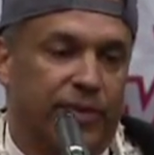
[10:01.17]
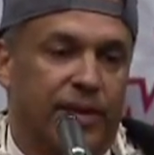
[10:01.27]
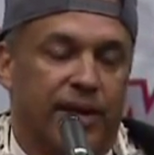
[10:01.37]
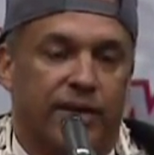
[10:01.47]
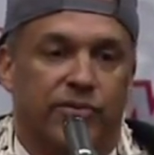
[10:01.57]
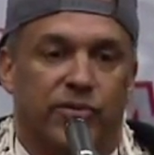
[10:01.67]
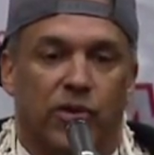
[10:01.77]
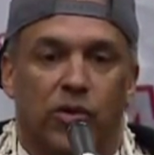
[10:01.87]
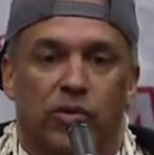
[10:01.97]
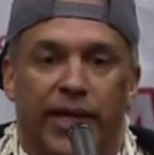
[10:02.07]
And
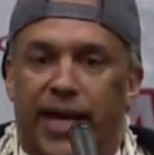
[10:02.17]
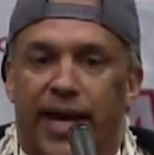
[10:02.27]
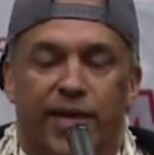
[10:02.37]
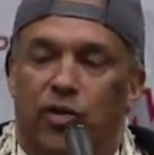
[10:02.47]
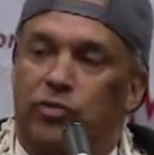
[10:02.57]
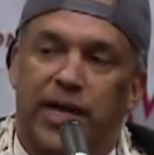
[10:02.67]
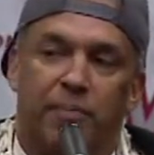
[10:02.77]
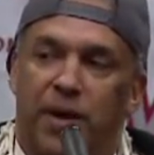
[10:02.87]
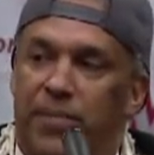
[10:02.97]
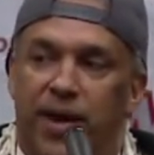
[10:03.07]
so, and I had no doubt
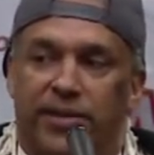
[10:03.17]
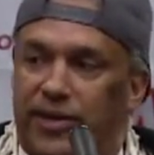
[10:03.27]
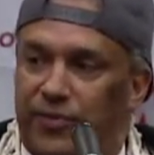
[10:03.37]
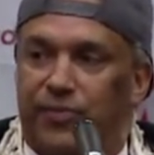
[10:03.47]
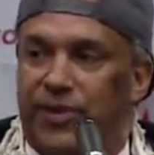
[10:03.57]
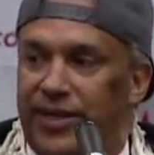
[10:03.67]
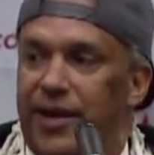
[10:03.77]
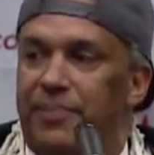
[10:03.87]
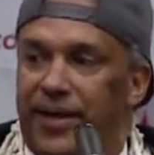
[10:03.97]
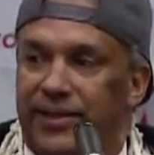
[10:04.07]
in my mind that when he
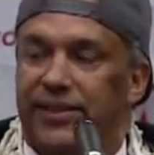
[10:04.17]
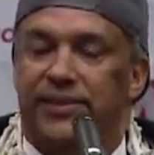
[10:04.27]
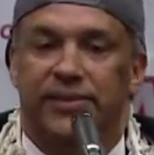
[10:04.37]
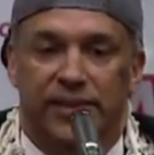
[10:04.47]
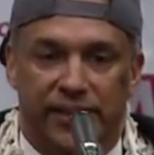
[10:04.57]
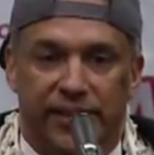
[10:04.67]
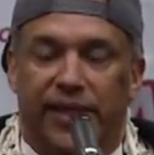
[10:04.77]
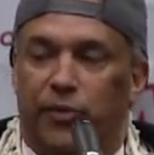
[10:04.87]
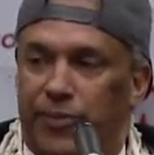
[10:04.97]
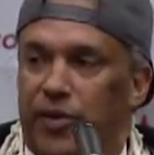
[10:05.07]
got back in,
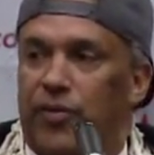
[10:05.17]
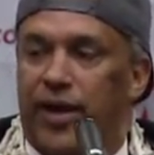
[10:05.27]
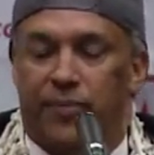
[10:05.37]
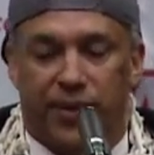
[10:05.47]
he would be okay.